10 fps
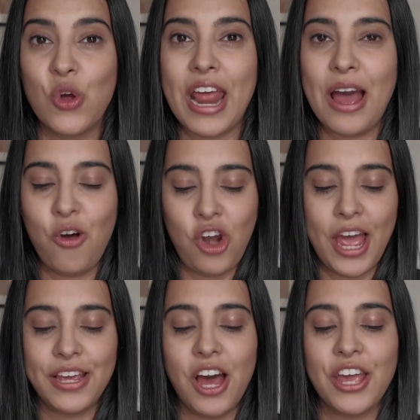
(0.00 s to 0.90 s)
now.
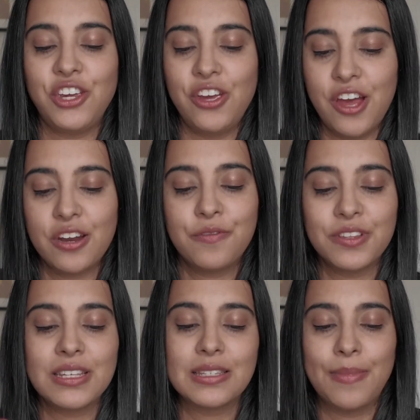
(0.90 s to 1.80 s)
Like, I yearn for
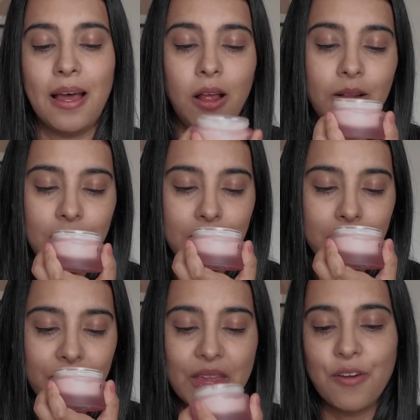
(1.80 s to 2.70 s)
this smell
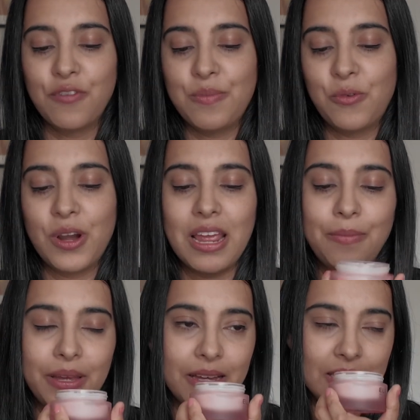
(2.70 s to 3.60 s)
every morning
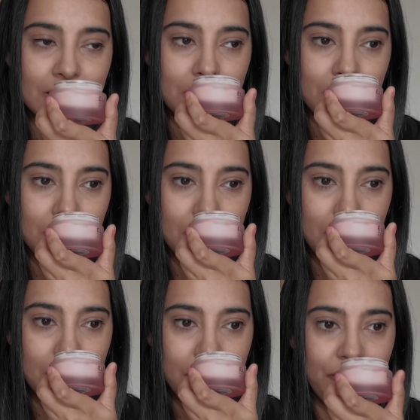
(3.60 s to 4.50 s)
because
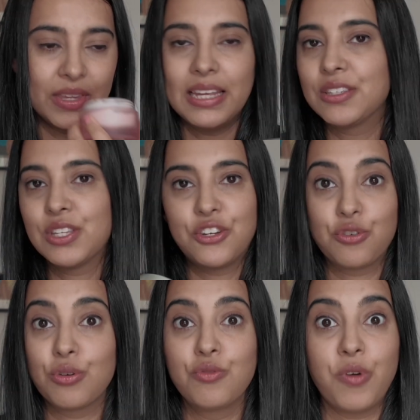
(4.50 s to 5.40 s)
it's a
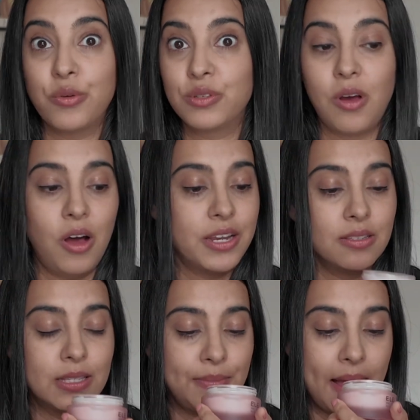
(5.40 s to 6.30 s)
true rose garden
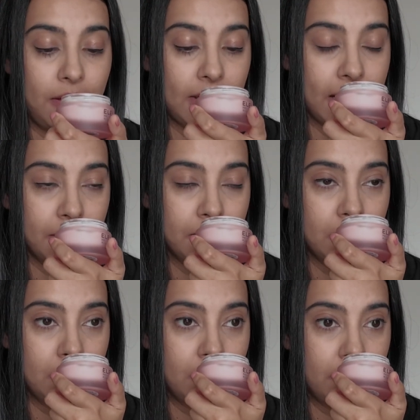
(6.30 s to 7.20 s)
smell. Like,
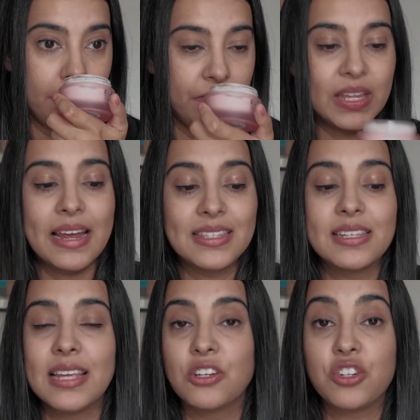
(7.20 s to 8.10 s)
that is
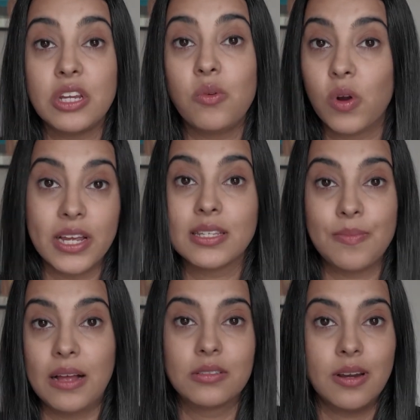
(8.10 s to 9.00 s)
essentially what it
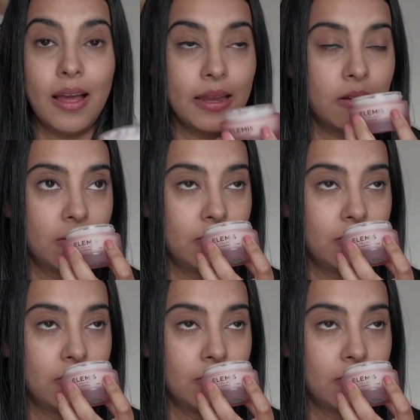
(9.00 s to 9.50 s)
smells like.